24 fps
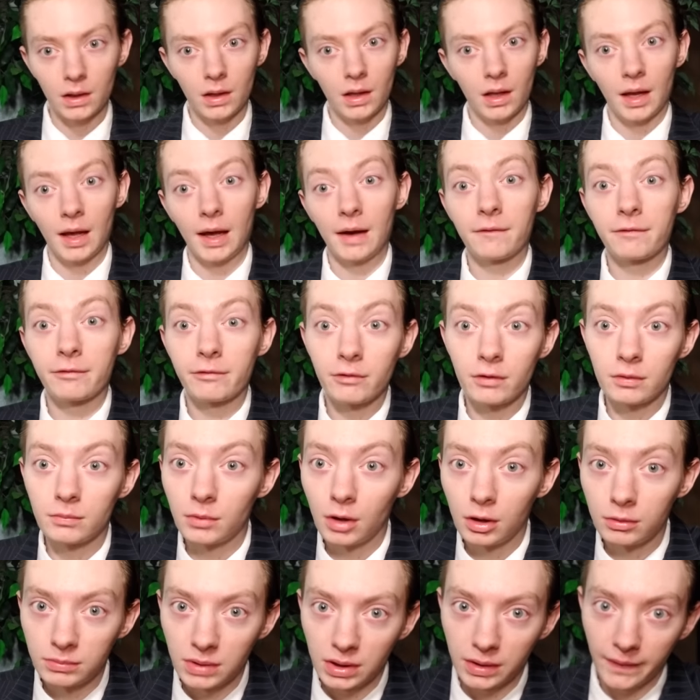After a
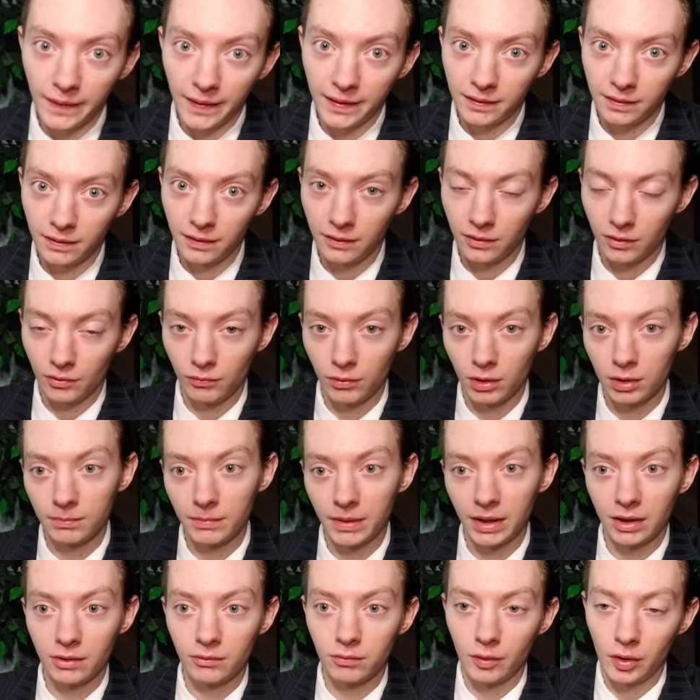moment like this, one
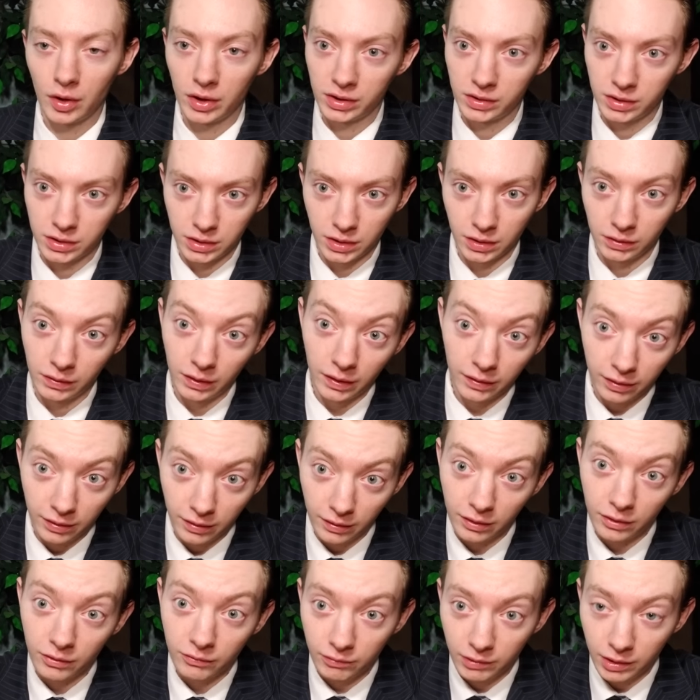may question, is
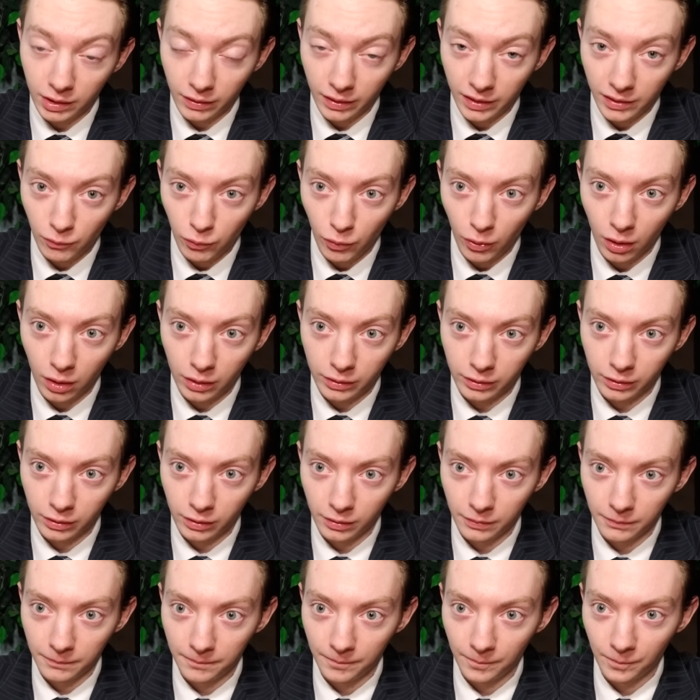this really water
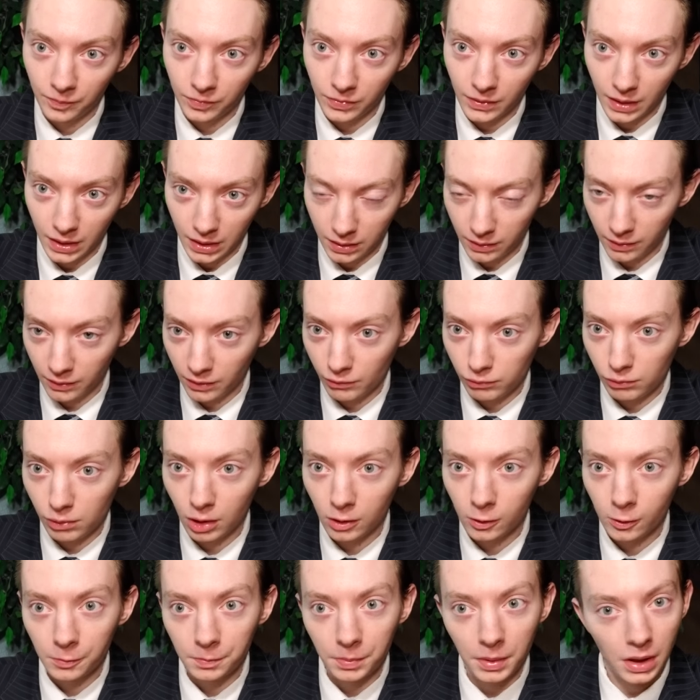in this
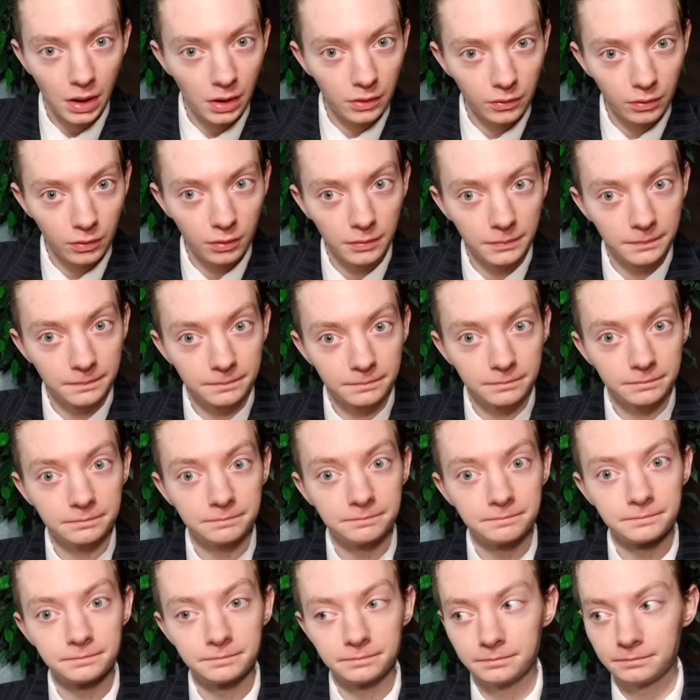water bottle?
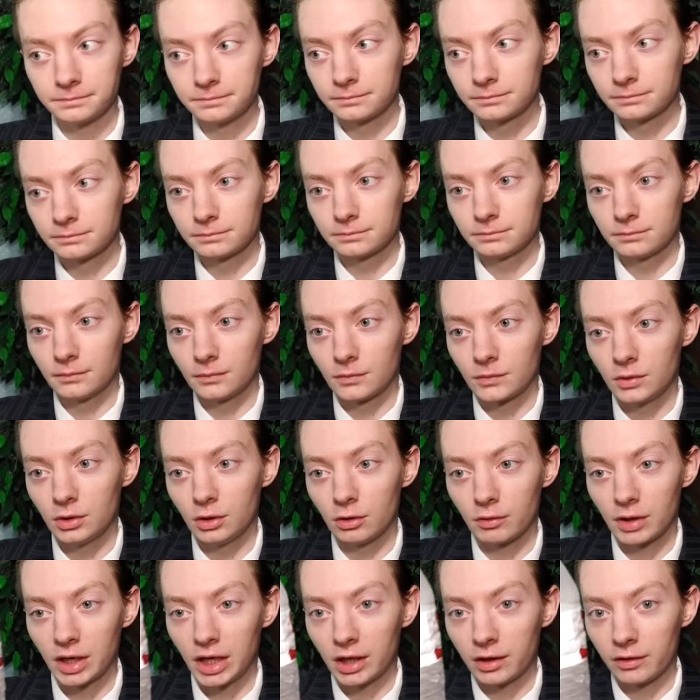
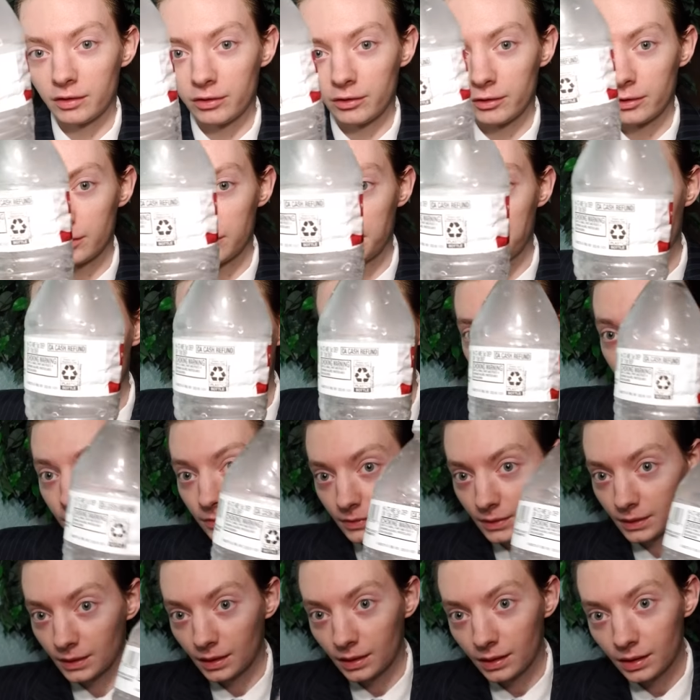Your answer?
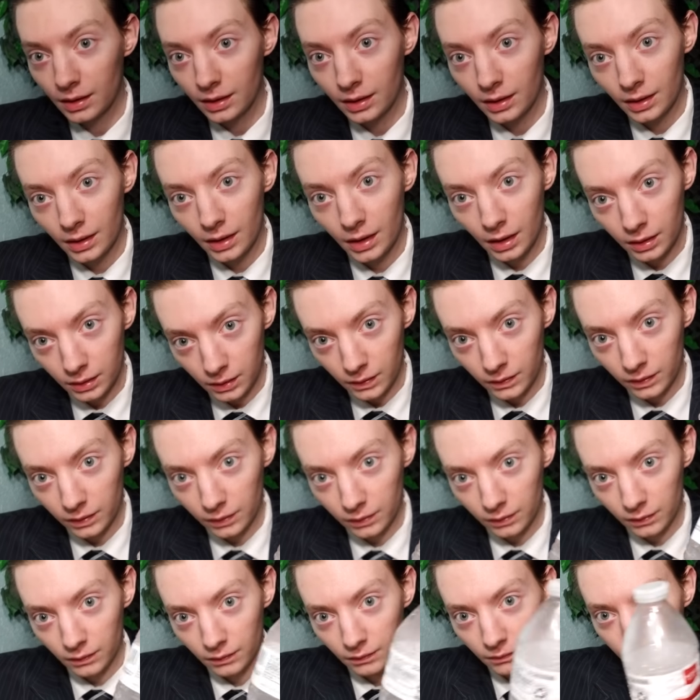It
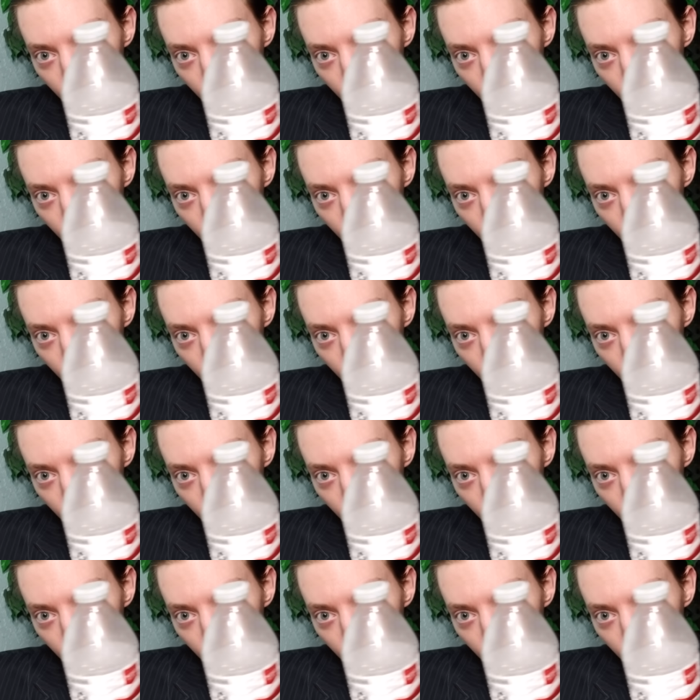isn't.